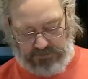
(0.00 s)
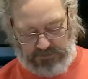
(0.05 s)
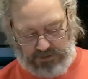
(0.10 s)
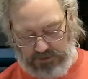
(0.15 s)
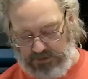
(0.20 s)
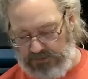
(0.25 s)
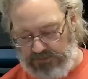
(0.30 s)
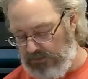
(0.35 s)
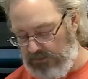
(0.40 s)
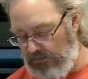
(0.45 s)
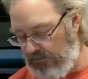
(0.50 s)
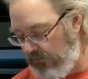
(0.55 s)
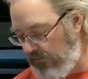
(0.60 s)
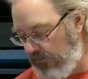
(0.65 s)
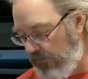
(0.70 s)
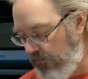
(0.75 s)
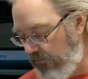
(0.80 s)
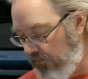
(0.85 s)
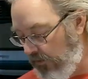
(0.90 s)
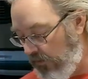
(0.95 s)
said, these little
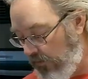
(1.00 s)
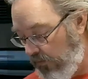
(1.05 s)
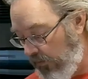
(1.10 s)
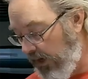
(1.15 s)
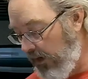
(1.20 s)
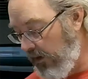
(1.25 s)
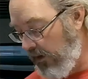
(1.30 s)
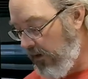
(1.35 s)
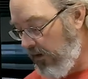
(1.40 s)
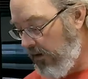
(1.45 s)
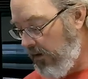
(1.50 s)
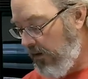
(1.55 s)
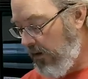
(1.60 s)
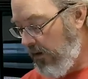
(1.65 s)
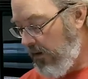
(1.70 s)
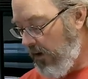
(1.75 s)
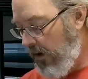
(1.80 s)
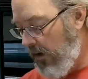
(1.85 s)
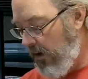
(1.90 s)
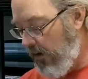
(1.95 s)
stoves are great.
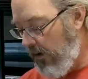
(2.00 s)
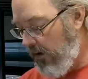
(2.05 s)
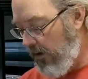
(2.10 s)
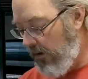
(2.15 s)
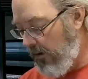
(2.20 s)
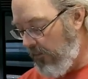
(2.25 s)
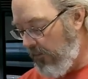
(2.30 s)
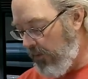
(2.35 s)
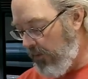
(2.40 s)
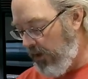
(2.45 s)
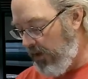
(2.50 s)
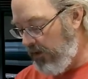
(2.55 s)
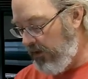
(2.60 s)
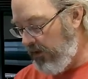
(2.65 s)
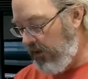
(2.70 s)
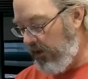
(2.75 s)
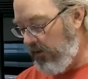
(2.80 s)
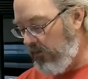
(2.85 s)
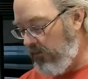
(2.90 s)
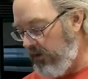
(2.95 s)
But
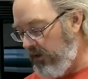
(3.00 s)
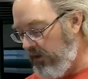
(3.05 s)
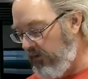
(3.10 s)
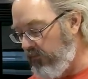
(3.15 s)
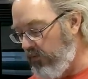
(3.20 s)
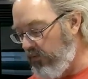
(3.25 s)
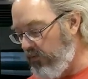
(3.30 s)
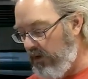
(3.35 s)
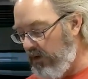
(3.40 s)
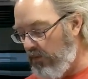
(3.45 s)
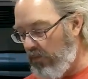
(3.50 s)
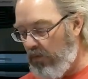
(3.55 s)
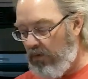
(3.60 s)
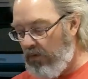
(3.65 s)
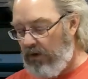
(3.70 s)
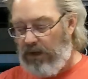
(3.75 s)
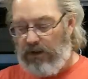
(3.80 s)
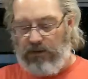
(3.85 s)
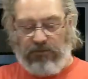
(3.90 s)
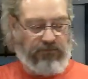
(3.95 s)
they don't give you any
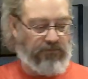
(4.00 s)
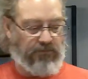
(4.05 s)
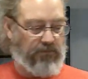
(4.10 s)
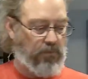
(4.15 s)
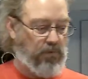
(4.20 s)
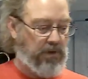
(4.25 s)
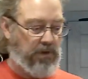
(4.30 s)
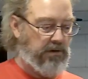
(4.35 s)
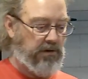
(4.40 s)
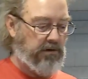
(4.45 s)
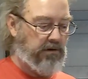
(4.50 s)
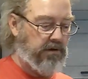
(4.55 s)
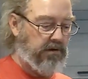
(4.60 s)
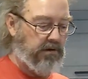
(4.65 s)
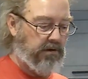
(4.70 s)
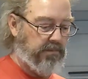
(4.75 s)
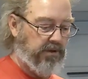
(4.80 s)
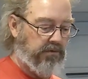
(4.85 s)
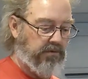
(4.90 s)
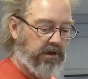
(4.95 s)
warning of when they're going
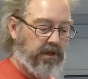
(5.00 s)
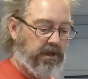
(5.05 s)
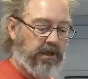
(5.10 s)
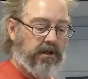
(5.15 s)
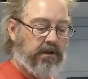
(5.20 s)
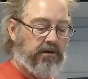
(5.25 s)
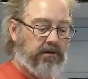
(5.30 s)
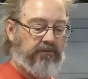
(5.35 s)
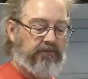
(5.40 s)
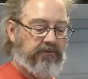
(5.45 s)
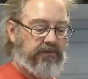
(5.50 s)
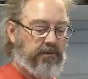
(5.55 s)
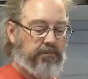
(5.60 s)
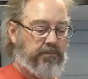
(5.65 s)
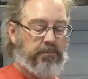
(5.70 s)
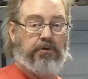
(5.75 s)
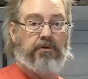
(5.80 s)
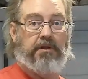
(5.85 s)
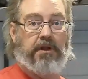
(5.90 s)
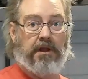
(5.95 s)
to be running out of
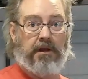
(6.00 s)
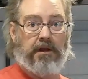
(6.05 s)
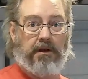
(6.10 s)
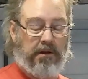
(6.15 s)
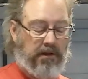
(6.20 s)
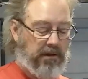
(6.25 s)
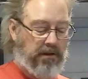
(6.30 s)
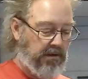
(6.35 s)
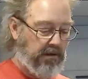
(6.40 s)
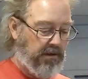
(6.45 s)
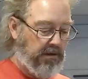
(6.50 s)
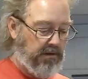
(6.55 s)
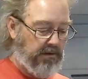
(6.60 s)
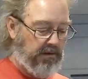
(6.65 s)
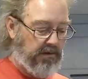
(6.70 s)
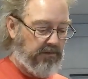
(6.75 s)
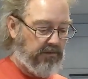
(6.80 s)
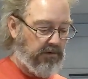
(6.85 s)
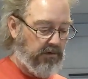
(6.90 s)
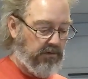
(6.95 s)
butane.
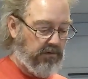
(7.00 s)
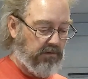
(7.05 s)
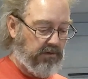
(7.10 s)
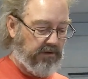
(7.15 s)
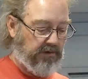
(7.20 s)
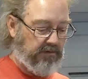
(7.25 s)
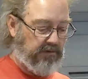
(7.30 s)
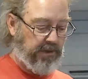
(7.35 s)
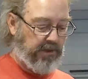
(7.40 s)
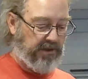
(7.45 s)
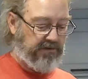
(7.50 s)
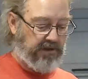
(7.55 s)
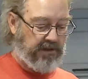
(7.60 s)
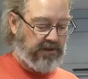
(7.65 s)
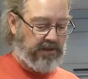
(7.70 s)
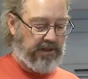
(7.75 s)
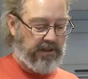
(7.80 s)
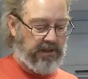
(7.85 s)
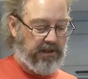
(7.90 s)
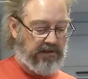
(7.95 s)
So it's
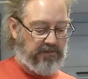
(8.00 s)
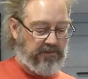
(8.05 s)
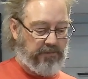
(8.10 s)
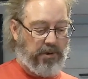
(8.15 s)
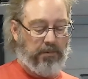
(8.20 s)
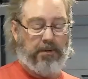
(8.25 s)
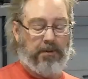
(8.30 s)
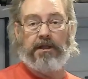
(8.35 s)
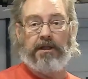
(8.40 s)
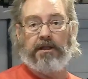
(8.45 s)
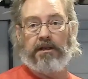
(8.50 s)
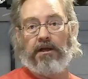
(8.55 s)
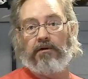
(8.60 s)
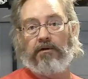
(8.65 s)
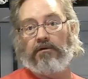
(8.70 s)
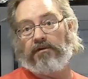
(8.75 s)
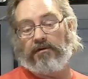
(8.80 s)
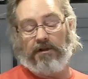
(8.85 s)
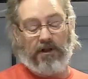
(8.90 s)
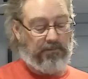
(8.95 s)
basically, it's bubbling and now
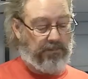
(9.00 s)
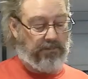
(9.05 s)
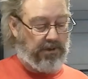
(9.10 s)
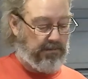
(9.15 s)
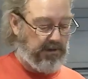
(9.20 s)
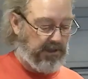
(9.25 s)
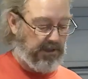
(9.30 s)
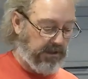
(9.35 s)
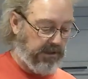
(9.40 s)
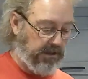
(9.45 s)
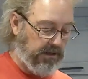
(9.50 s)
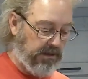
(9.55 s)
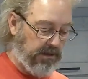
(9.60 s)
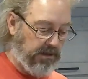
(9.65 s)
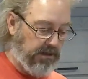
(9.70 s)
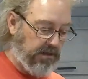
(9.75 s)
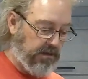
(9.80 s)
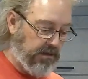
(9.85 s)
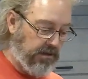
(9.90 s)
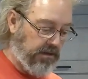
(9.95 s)
it's not bubbling.
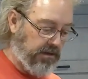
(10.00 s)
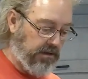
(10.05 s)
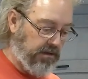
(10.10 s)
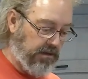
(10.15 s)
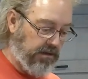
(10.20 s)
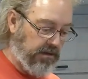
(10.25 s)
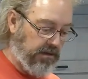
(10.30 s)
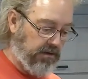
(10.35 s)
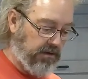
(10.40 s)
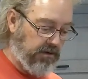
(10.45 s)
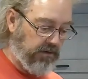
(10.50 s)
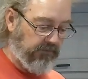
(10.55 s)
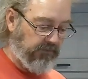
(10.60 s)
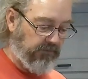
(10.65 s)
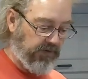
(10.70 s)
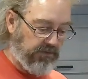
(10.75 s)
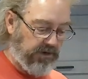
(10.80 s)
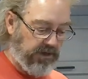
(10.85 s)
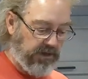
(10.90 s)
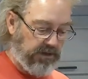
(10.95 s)
Or
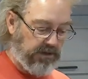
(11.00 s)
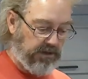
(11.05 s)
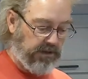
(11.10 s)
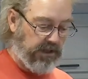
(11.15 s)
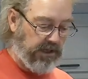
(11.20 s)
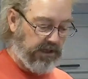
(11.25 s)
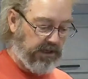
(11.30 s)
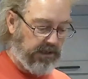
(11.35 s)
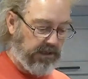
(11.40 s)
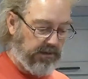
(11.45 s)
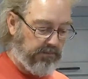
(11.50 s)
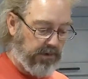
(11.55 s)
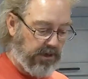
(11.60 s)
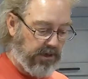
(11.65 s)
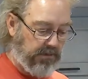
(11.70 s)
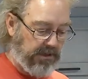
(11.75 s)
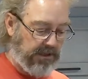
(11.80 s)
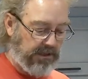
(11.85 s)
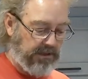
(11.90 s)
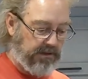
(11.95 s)
very lightly
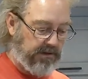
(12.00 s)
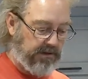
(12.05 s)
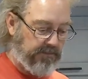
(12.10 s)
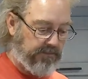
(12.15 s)
bubbling.